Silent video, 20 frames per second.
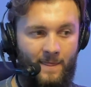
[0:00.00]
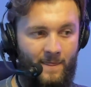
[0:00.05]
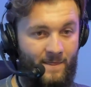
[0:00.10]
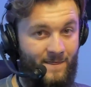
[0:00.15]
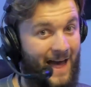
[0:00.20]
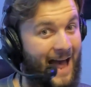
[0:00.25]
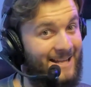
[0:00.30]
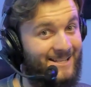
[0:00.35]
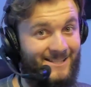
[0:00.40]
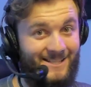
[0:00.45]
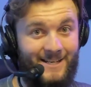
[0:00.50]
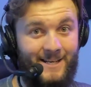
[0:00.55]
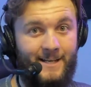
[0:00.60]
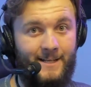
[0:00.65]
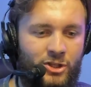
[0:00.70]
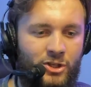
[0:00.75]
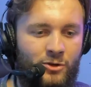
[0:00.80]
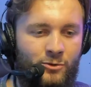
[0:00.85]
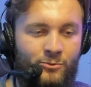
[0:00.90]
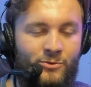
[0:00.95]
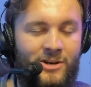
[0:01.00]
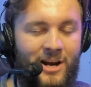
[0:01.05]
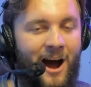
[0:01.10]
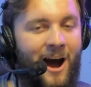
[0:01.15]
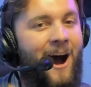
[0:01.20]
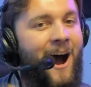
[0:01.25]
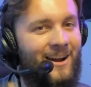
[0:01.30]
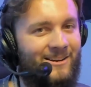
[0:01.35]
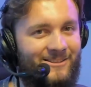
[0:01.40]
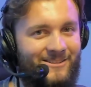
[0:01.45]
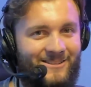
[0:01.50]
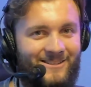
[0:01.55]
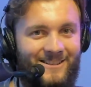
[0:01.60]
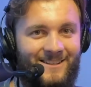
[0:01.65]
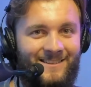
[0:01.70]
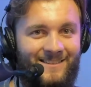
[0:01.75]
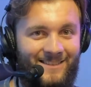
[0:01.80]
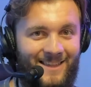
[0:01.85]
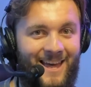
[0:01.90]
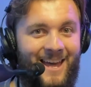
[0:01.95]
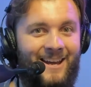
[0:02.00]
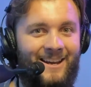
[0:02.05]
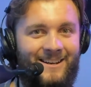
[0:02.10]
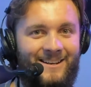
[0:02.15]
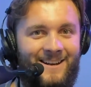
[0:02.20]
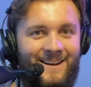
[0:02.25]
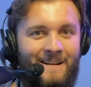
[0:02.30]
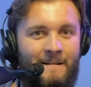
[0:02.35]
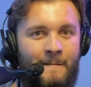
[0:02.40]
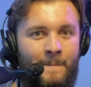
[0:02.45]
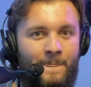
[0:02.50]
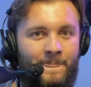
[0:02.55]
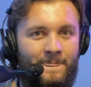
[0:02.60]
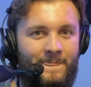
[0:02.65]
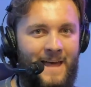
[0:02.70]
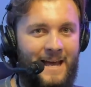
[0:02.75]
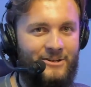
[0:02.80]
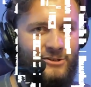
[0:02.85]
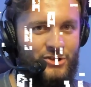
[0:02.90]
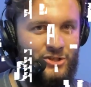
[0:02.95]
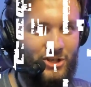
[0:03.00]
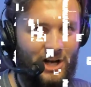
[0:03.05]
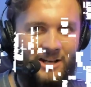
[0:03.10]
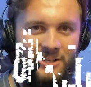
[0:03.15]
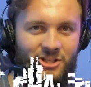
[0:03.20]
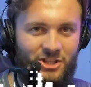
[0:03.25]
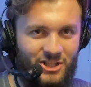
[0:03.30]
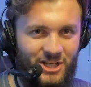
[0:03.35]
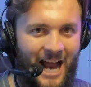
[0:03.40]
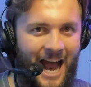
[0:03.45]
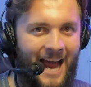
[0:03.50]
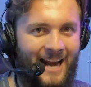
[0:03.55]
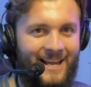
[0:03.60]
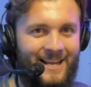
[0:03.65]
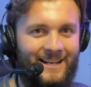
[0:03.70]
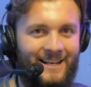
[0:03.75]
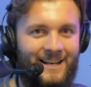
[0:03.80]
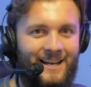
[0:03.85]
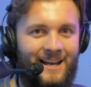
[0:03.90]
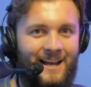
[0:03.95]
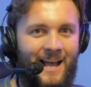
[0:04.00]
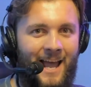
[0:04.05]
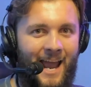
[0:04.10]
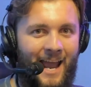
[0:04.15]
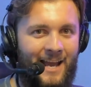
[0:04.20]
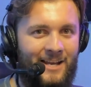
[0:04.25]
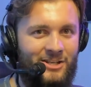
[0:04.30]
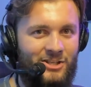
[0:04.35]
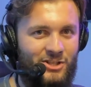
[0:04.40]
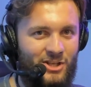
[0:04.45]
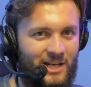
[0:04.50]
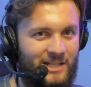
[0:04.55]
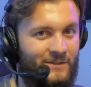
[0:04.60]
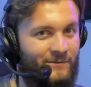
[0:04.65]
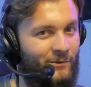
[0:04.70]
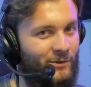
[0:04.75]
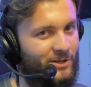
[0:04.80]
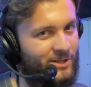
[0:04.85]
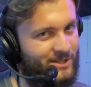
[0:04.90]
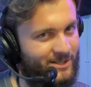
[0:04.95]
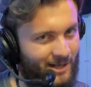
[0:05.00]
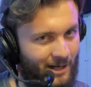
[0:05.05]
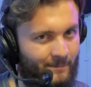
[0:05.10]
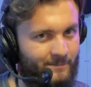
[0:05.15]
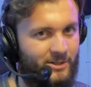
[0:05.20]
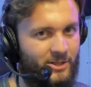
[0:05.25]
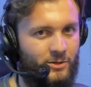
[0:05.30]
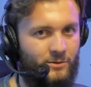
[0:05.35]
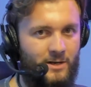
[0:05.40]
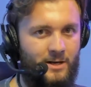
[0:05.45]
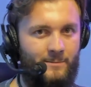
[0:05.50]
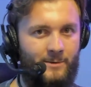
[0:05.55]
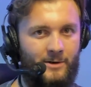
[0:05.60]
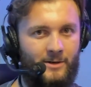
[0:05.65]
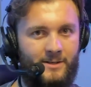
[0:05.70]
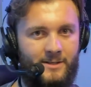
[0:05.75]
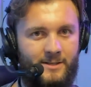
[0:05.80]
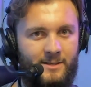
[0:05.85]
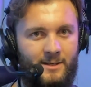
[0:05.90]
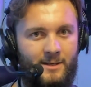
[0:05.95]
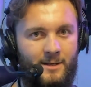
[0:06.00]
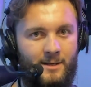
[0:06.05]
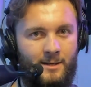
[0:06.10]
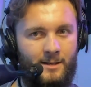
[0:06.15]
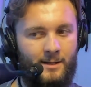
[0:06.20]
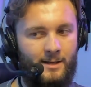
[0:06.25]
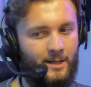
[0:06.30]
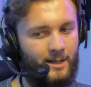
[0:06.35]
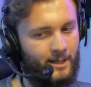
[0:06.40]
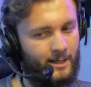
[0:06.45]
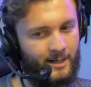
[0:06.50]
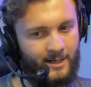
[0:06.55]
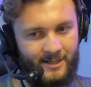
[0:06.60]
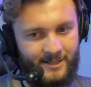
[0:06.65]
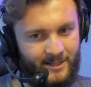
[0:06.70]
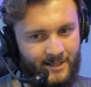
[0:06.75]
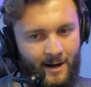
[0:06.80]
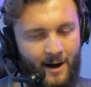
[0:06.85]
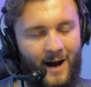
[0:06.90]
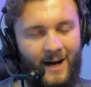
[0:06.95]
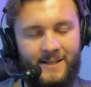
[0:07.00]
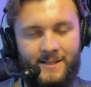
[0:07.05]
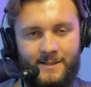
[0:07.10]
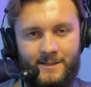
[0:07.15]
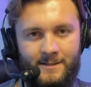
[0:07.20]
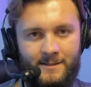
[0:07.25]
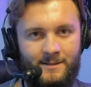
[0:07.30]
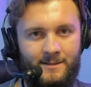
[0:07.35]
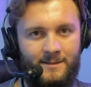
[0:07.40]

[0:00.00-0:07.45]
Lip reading: That's it. Do not think that just chatting is just for some streamers. It is not.